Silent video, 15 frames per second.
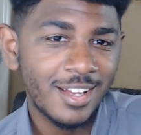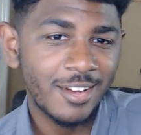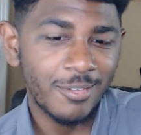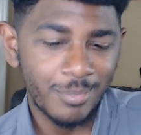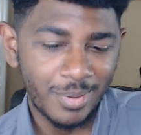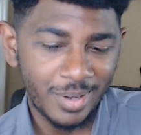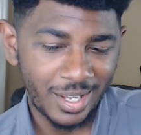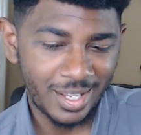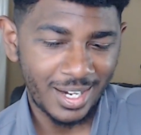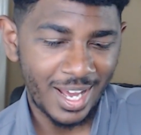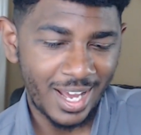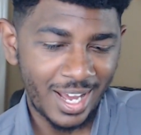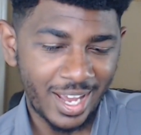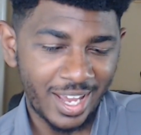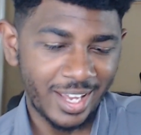but
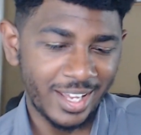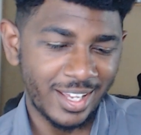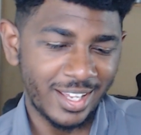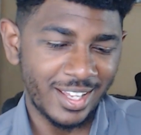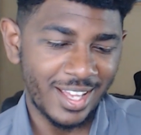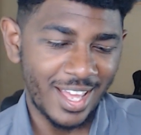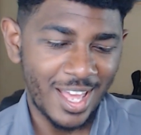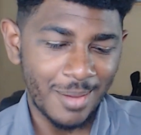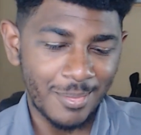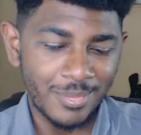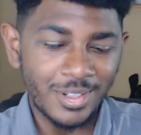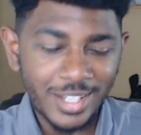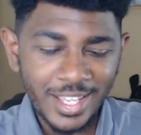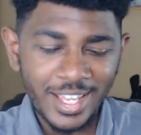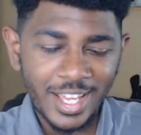I am
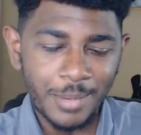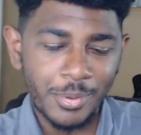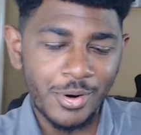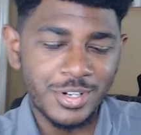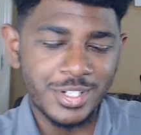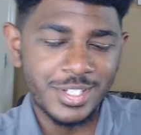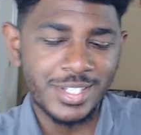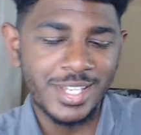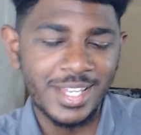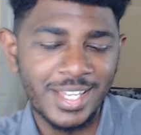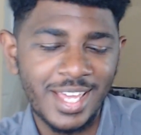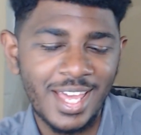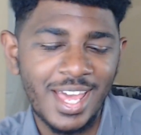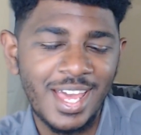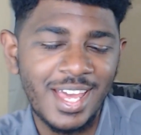looking at
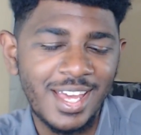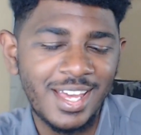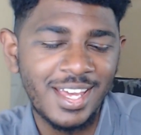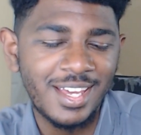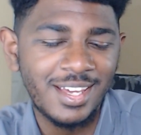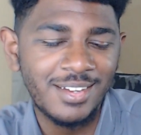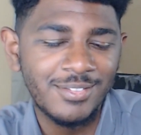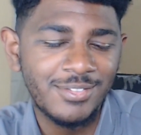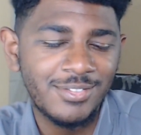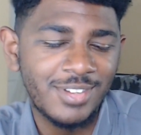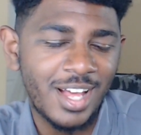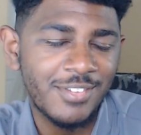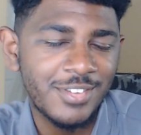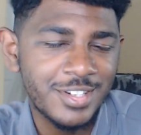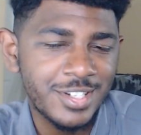purchasing a
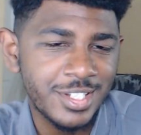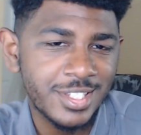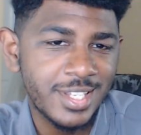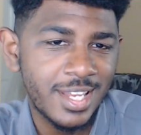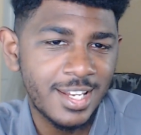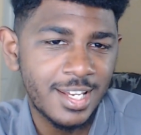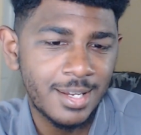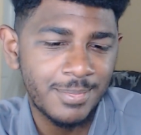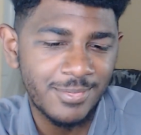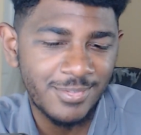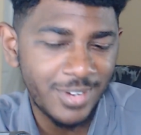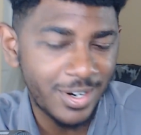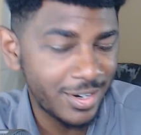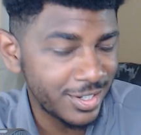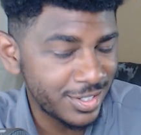fly fishing setup
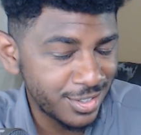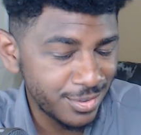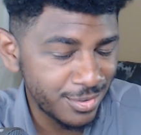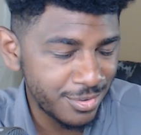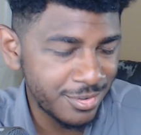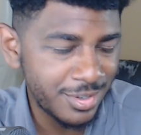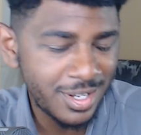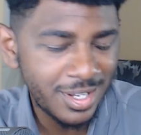very soon,